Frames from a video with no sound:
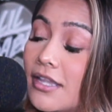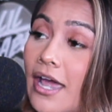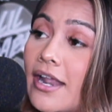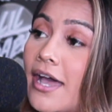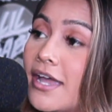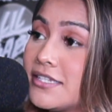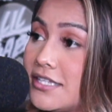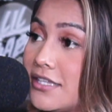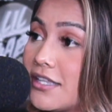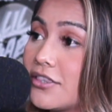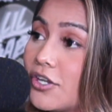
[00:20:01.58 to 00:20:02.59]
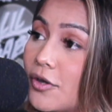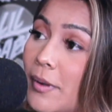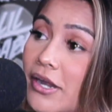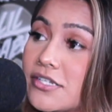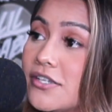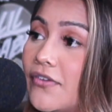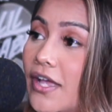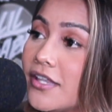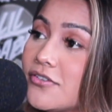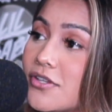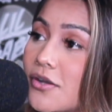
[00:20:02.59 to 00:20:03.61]
I see that their parenting
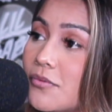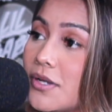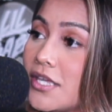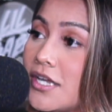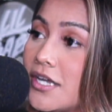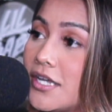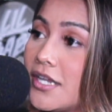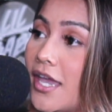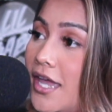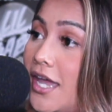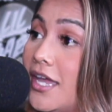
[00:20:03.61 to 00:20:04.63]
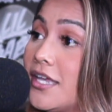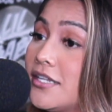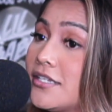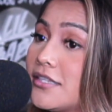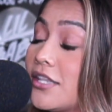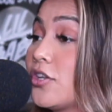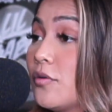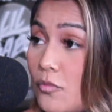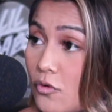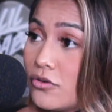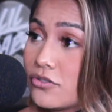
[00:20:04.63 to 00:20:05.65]
values are really good and that their
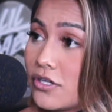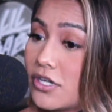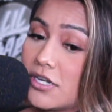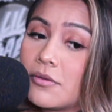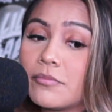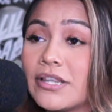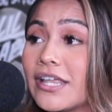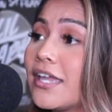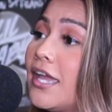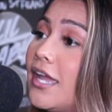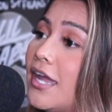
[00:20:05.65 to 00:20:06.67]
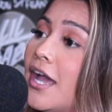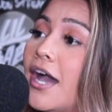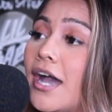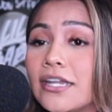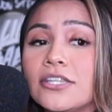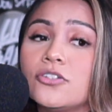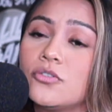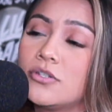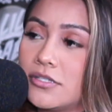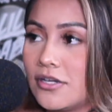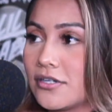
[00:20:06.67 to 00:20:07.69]
morals are good. I'll be like, hey, I need
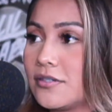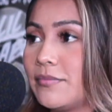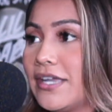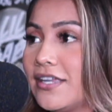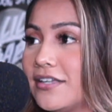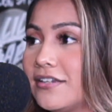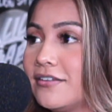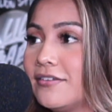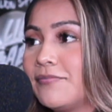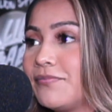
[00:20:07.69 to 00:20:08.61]
you to talk to my kid.